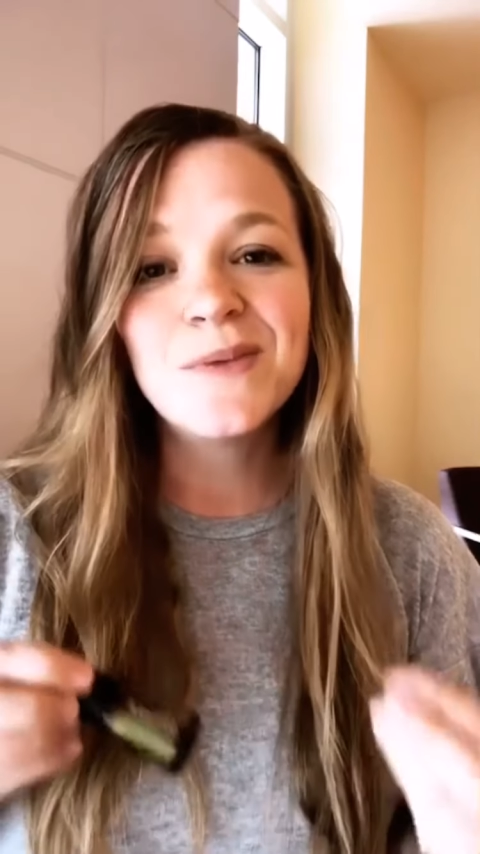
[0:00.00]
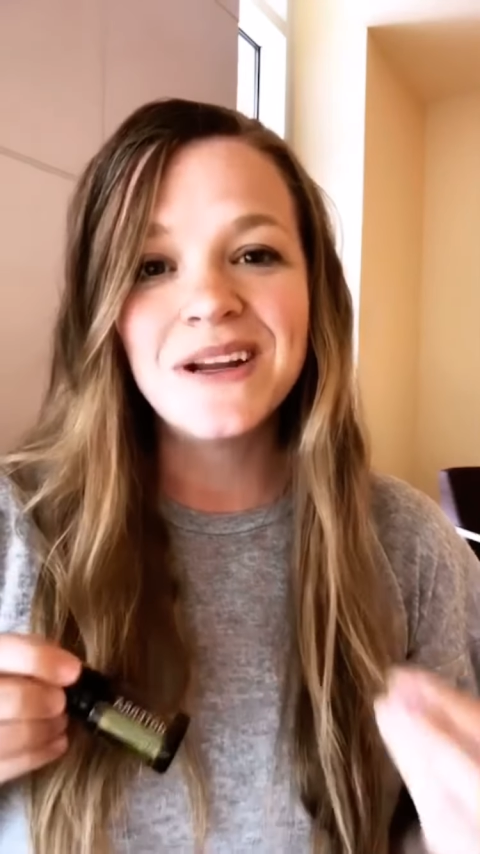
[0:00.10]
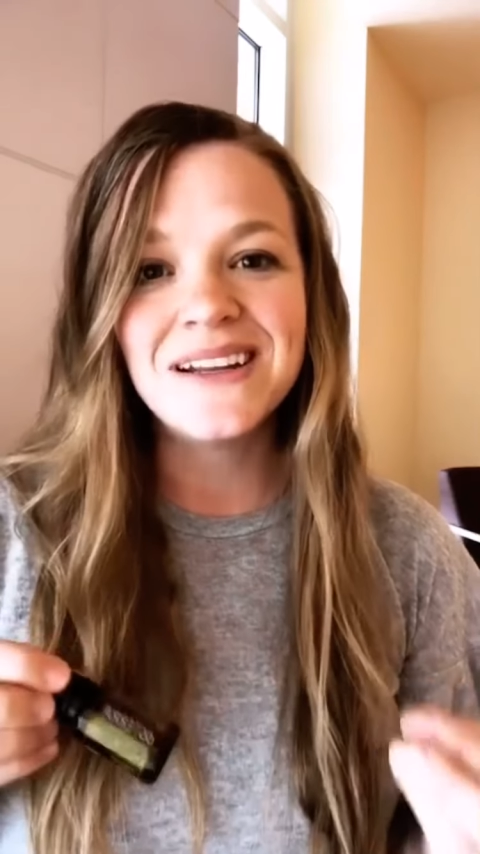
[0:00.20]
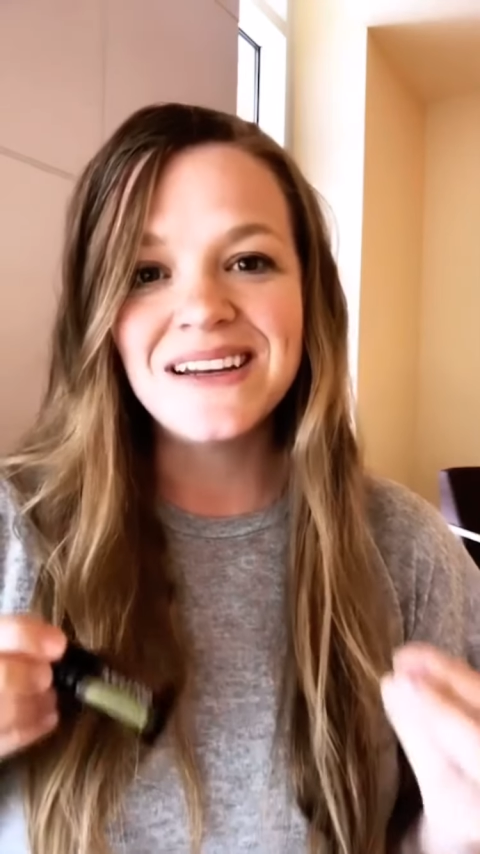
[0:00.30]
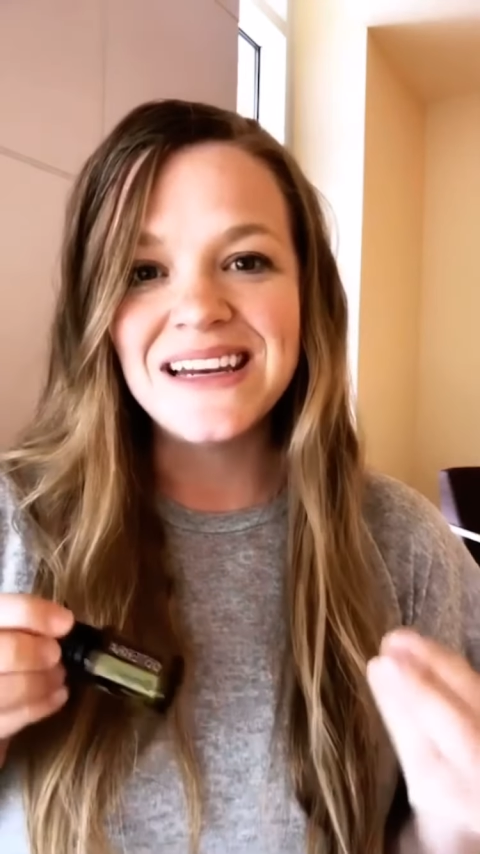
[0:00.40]

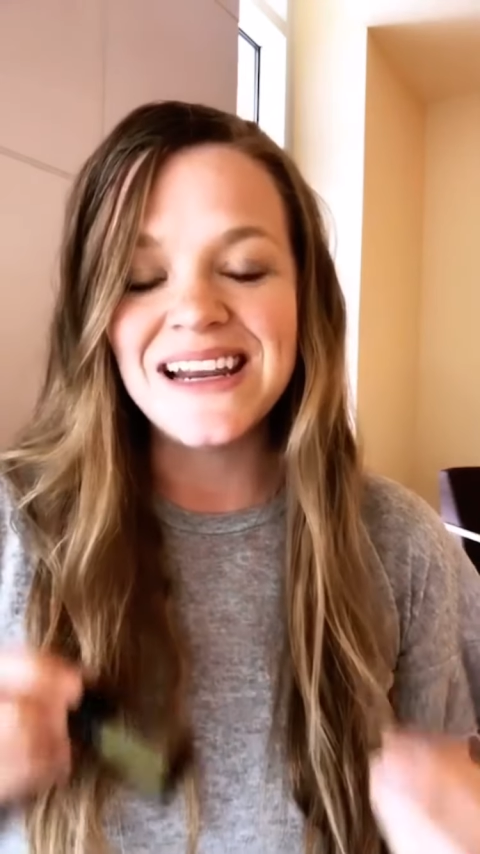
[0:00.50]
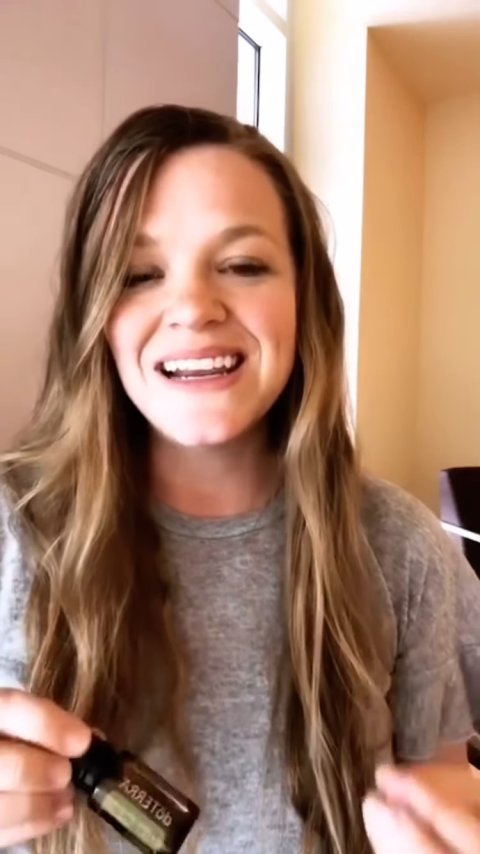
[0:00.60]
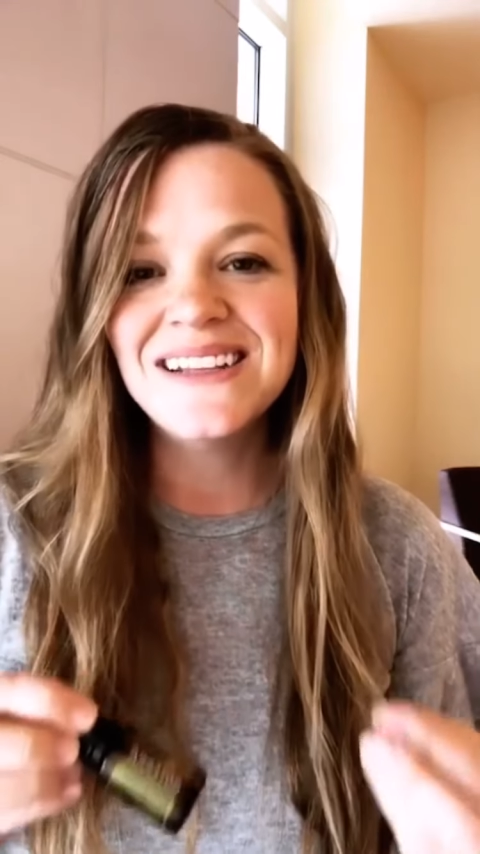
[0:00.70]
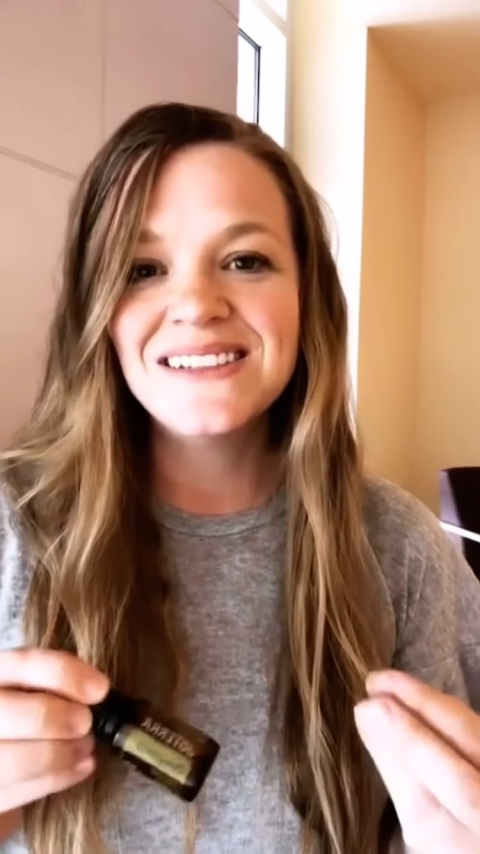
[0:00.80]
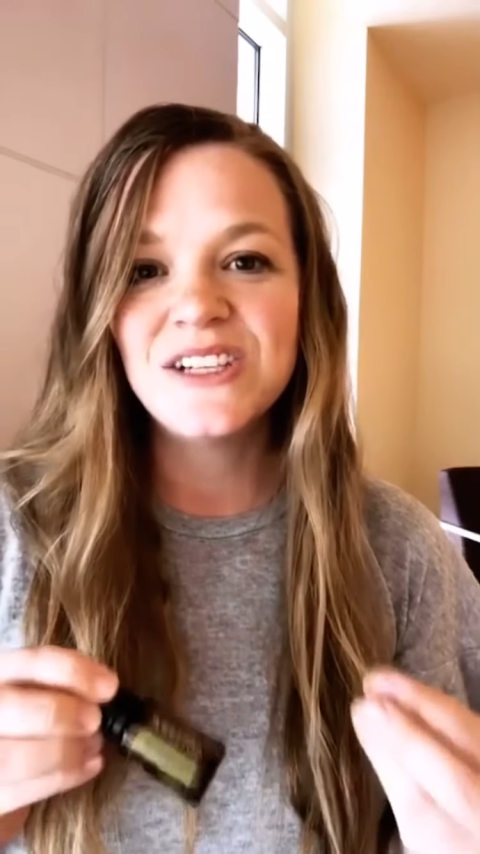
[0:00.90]
it
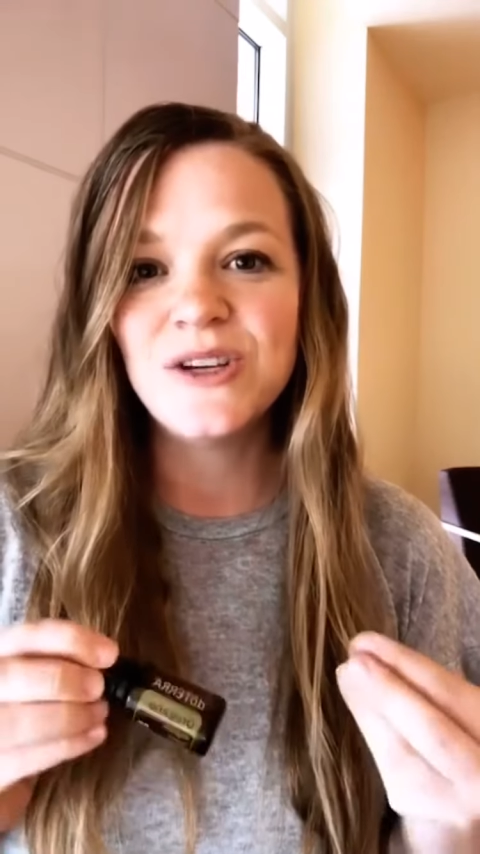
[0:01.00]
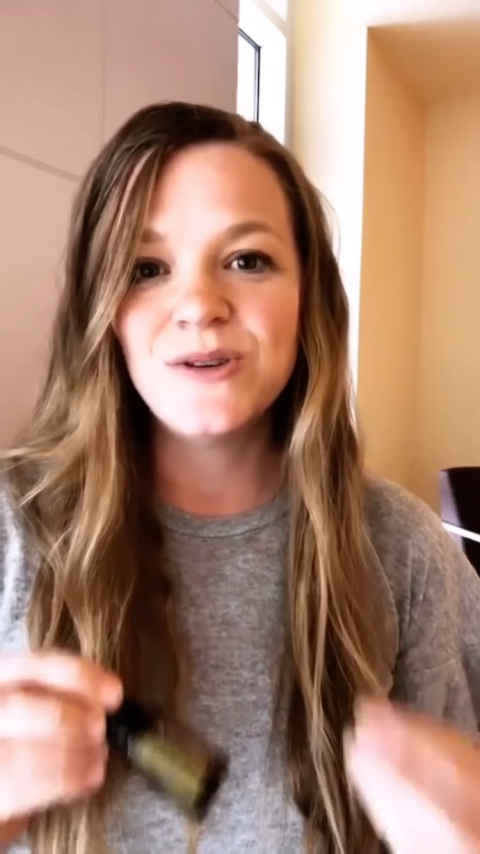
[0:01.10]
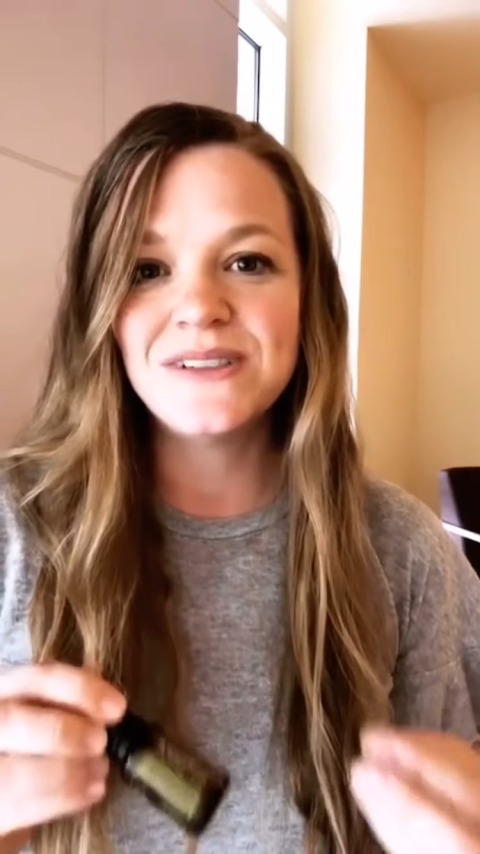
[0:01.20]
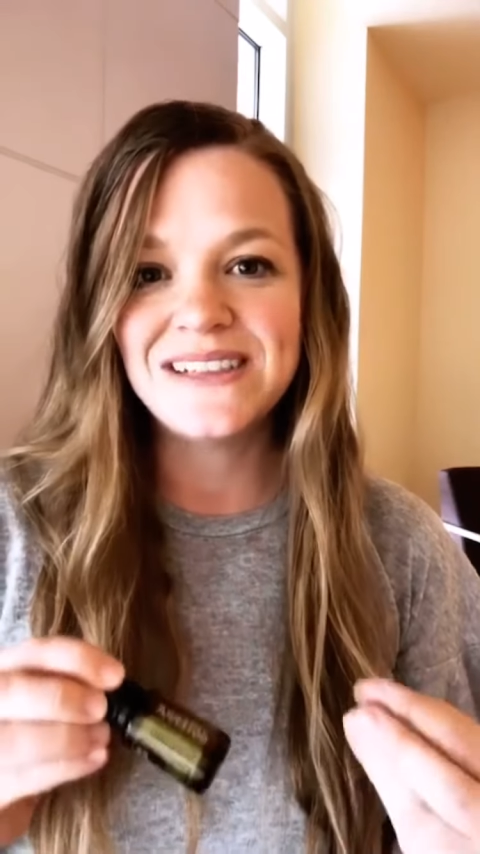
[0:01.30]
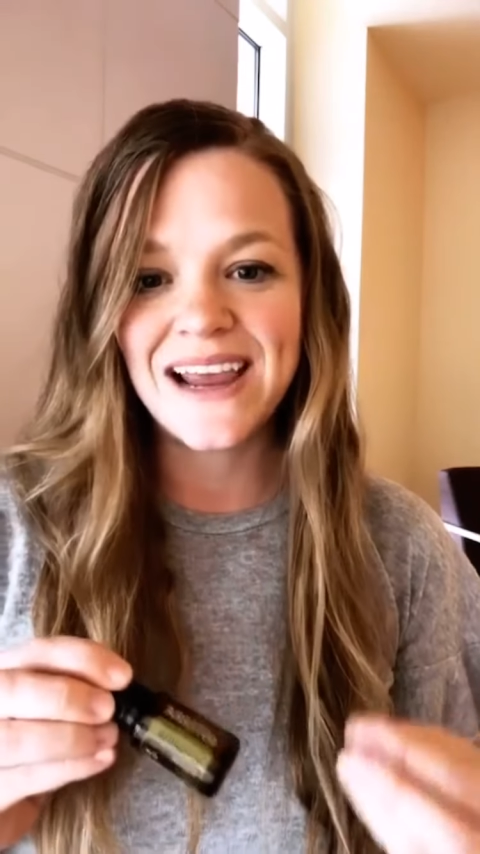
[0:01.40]
needs to
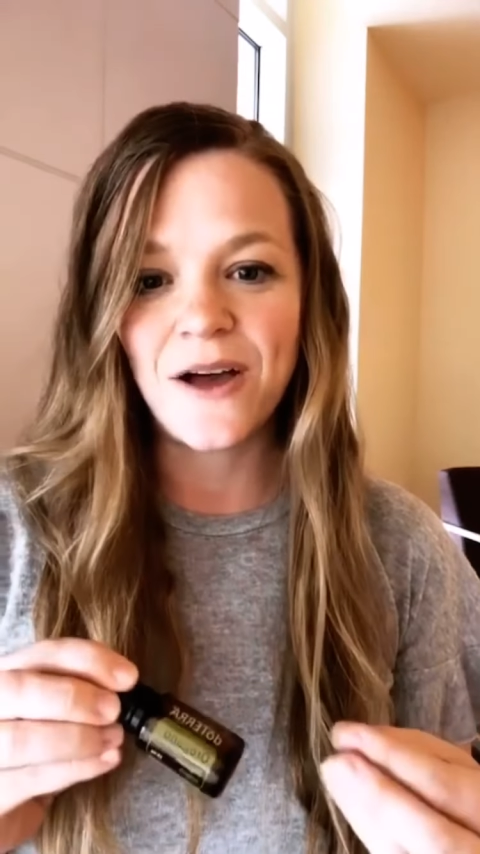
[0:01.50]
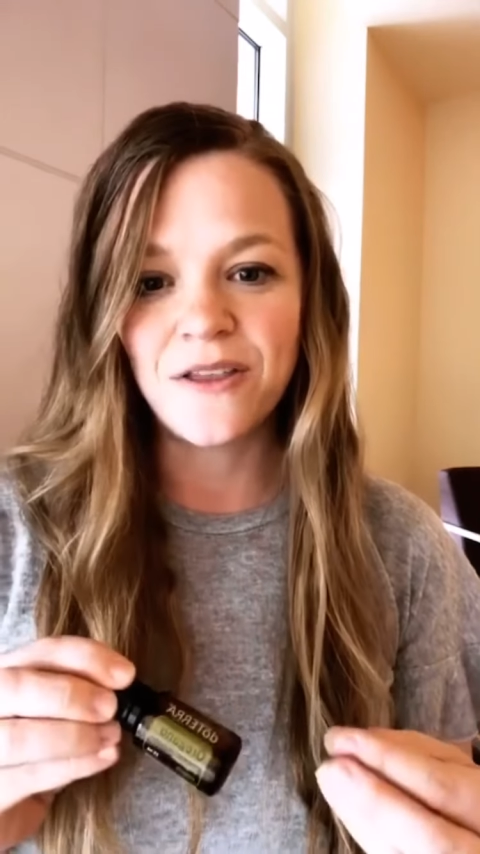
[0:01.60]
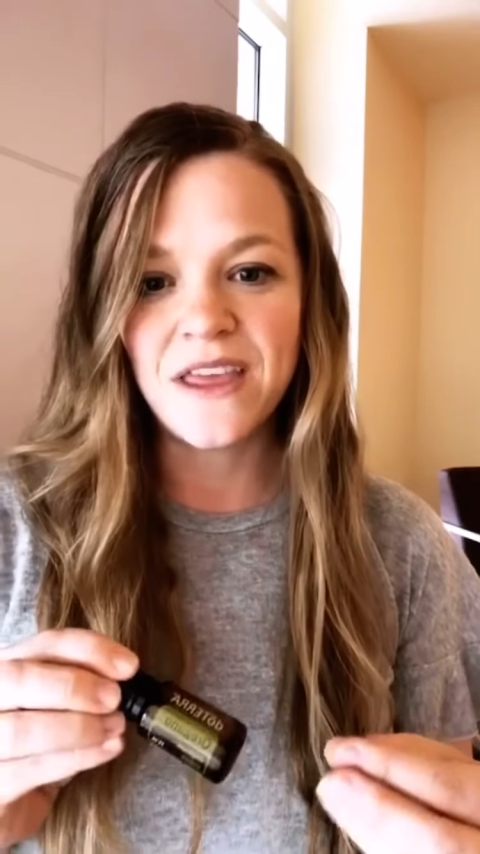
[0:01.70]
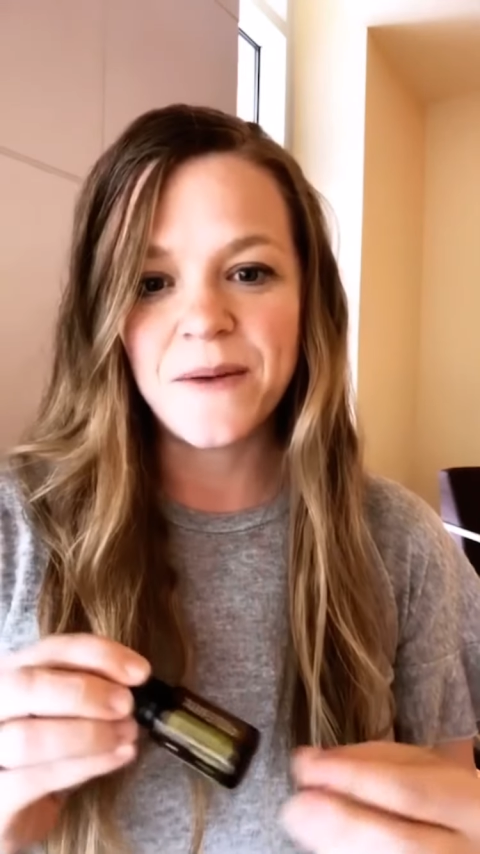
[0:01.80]
stay healthy.